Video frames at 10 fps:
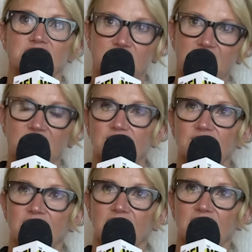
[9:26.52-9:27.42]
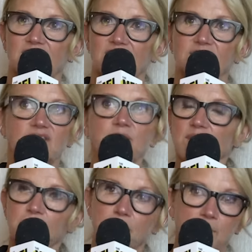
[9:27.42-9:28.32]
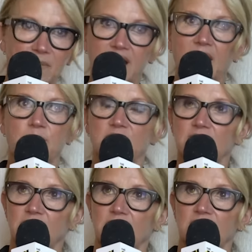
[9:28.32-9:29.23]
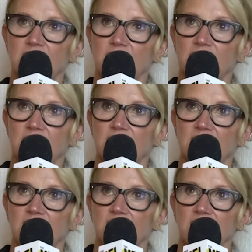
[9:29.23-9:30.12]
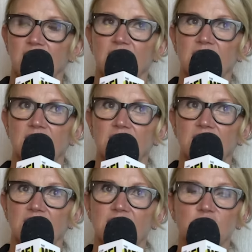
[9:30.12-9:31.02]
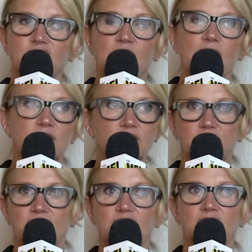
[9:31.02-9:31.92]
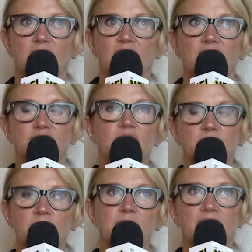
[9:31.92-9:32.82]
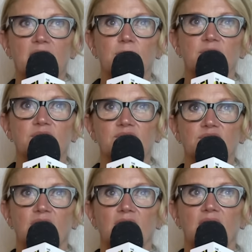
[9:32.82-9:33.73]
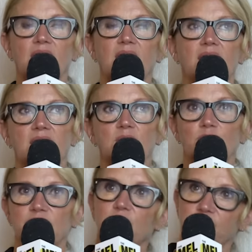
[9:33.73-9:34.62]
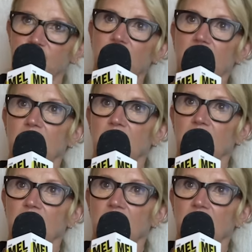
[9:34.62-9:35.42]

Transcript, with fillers: chance that something might happen. And here's how I look at this if something bad happens, I will deal with it then.